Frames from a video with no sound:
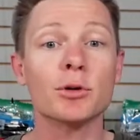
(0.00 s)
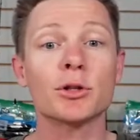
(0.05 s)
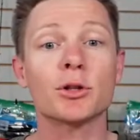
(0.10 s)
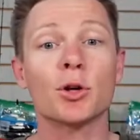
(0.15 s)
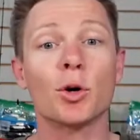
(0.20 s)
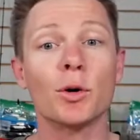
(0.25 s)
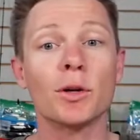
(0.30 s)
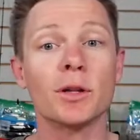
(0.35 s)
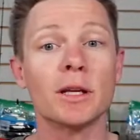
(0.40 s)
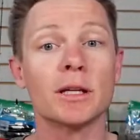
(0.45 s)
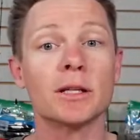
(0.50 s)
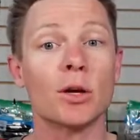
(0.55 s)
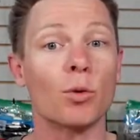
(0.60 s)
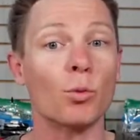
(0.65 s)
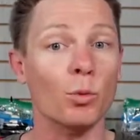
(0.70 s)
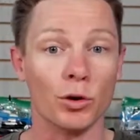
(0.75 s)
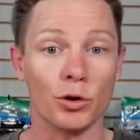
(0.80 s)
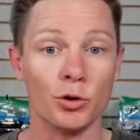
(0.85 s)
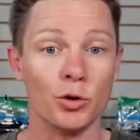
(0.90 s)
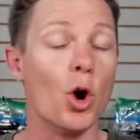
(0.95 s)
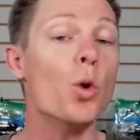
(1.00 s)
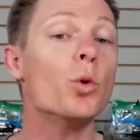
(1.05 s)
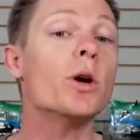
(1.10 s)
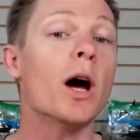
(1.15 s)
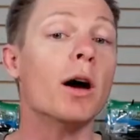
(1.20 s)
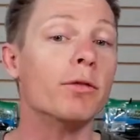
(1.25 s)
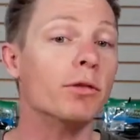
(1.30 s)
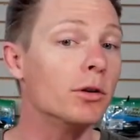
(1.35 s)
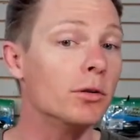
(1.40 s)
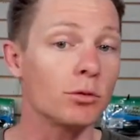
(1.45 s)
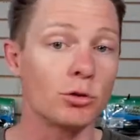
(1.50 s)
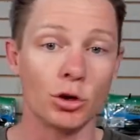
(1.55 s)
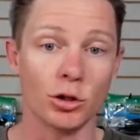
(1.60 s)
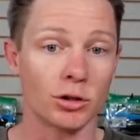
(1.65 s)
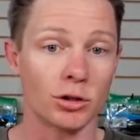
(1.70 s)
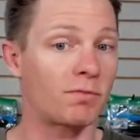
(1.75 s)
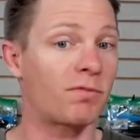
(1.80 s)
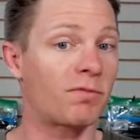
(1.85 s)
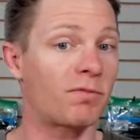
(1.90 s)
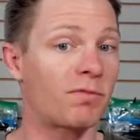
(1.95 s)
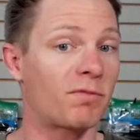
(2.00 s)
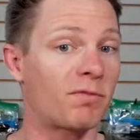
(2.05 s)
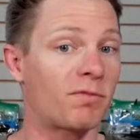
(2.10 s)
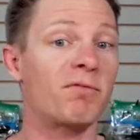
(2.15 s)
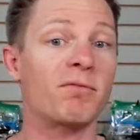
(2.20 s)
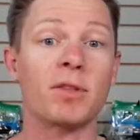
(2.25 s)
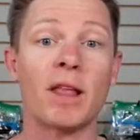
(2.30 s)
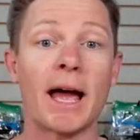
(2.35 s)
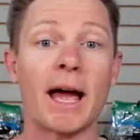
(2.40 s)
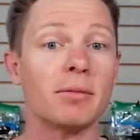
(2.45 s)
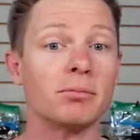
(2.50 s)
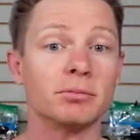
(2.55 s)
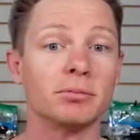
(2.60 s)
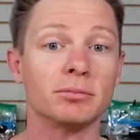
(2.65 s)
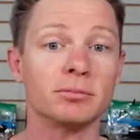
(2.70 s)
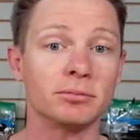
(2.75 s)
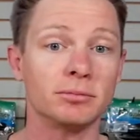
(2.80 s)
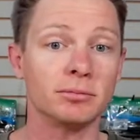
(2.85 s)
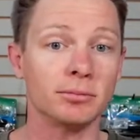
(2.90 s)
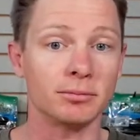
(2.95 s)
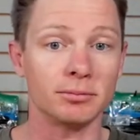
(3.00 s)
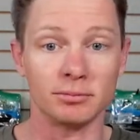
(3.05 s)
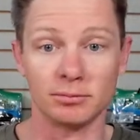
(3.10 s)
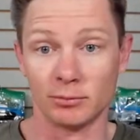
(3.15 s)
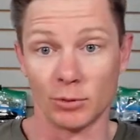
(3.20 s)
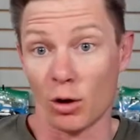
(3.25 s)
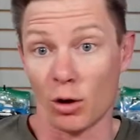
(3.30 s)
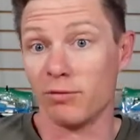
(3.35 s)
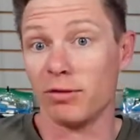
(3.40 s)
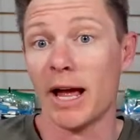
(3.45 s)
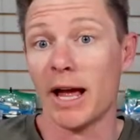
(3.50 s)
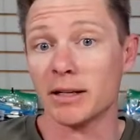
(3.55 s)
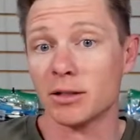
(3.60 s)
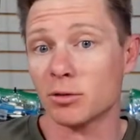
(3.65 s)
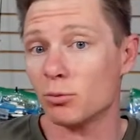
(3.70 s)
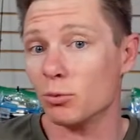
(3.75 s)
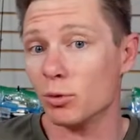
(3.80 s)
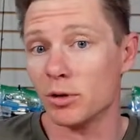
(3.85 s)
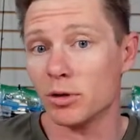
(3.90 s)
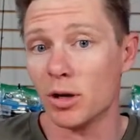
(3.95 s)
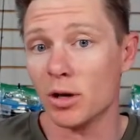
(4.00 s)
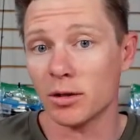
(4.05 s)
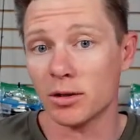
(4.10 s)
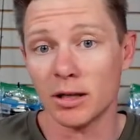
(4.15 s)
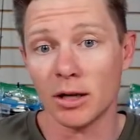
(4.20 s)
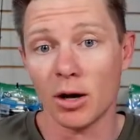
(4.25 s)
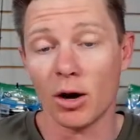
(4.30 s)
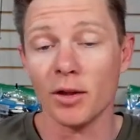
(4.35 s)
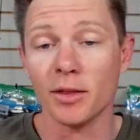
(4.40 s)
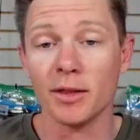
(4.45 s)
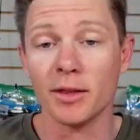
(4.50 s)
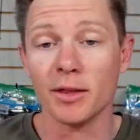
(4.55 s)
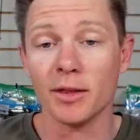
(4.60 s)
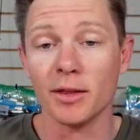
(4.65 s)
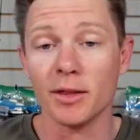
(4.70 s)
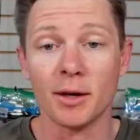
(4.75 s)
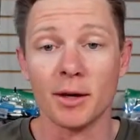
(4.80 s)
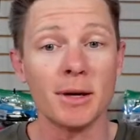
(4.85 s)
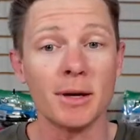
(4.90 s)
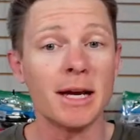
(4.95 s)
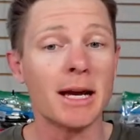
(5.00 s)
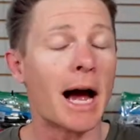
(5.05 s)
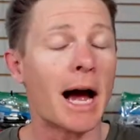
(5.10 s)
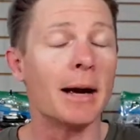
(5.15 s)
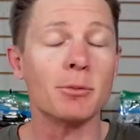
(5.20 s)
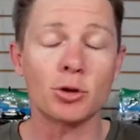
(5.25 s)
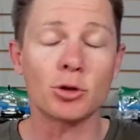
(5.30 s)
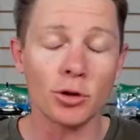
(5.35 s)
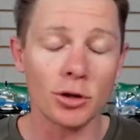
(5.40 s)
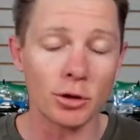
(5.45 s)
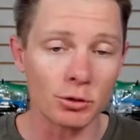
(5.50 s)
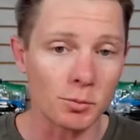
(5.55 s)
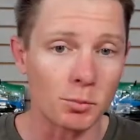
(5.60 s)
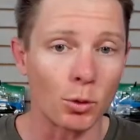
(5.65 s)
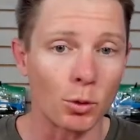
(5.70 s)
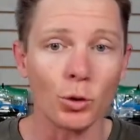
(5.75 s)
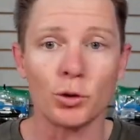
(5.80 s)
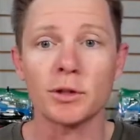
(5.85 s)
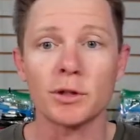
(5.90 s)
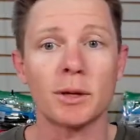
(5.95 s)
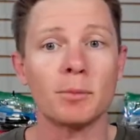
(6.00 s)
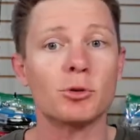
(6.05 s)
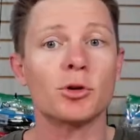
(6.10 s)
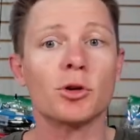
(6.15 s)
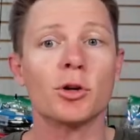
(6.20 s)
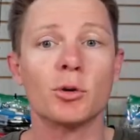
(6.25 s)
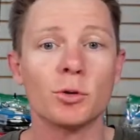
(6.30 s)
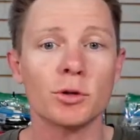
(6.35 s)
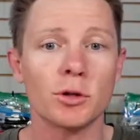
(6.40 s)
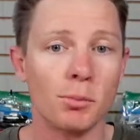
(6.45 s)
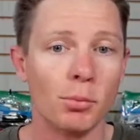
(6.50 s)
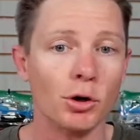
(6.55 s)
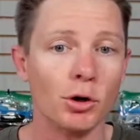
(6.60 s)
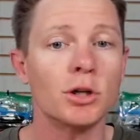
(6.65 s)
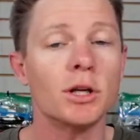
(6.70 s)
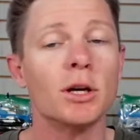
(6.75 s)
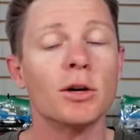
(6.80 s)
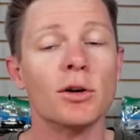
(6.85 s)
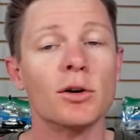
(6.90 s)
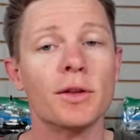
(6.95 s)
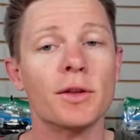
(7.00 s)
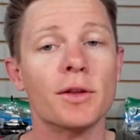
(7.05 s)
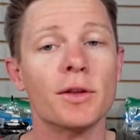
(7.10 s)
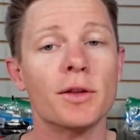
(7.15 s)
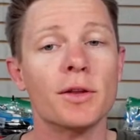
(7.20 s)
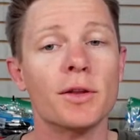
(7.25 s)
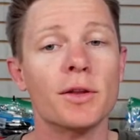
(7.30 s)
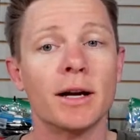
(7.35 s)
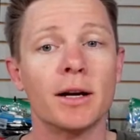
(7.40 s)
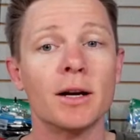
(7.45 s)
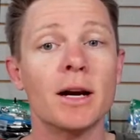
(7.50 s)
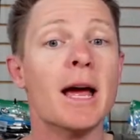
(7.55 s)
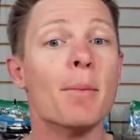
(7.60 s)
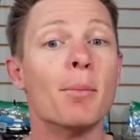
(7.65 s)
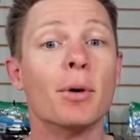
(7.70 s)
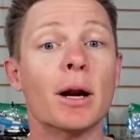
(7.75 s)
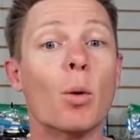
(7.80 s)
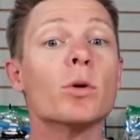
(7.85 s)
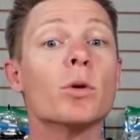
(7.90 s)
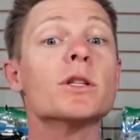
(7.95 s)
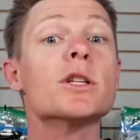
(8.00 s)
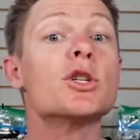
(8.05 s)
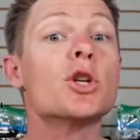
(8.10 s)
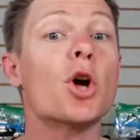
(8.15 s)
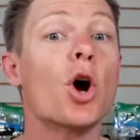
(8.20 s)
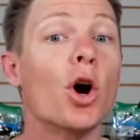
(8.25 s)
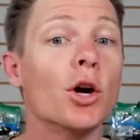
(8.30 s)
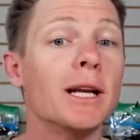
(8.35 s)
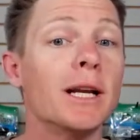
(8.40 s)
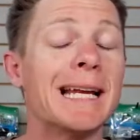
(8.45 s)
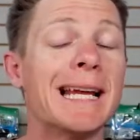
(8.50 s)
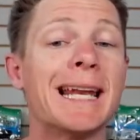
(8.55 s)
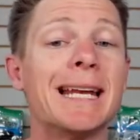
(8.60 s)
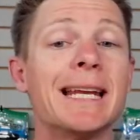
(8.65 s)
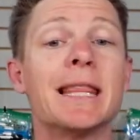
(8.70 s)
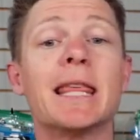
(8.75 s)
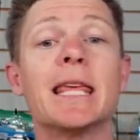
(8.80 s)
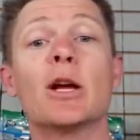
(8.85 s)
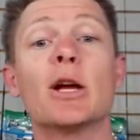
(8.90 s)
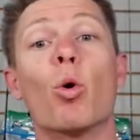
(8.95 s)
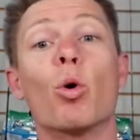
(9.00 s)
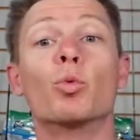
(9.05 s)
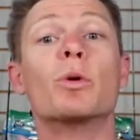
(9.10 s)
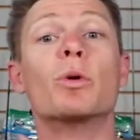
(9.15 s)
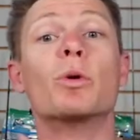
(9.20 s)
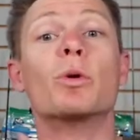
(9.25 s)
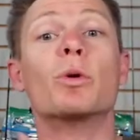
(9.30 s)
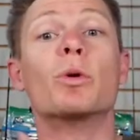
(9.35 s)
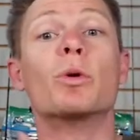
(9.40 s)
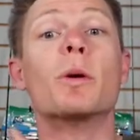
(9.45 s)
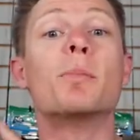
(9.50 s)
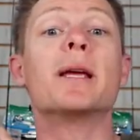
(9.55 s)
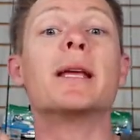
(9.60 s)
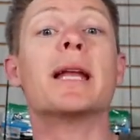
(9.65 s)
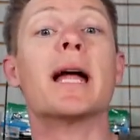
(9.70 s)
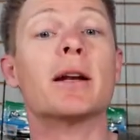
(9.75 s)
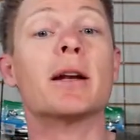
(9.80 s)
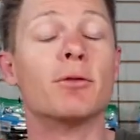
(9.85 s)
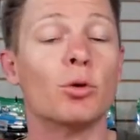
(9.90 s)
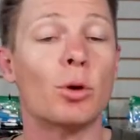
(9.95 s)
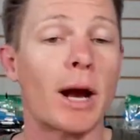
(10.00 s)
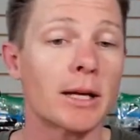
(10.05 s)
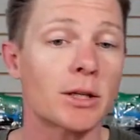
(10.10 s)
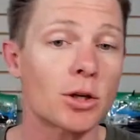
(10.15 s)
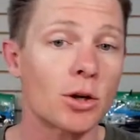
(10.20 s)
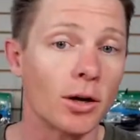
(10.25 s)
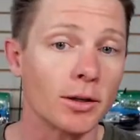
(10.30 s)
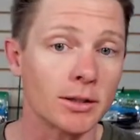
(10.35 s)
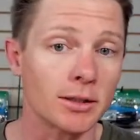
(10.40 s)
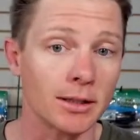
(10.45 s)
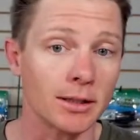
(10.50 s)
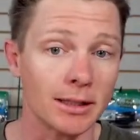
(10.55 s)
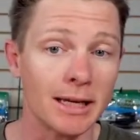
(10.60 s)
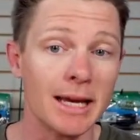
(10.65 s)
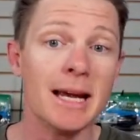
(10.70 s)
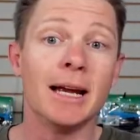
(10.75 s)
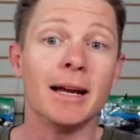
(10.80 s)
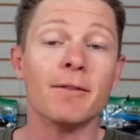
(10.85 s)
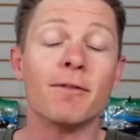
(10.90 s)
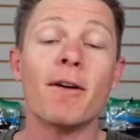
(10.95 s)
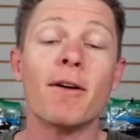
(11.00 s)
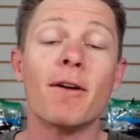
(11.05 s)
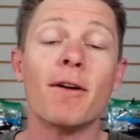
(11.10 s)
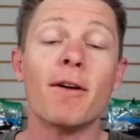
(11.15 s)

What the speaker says: I was in this with no cover, just flat on flats with nothing on them. I'm sure there was boulders. I'm sure there was a bush there, but I wasn't targeting anything or ripping it out of grass constantly.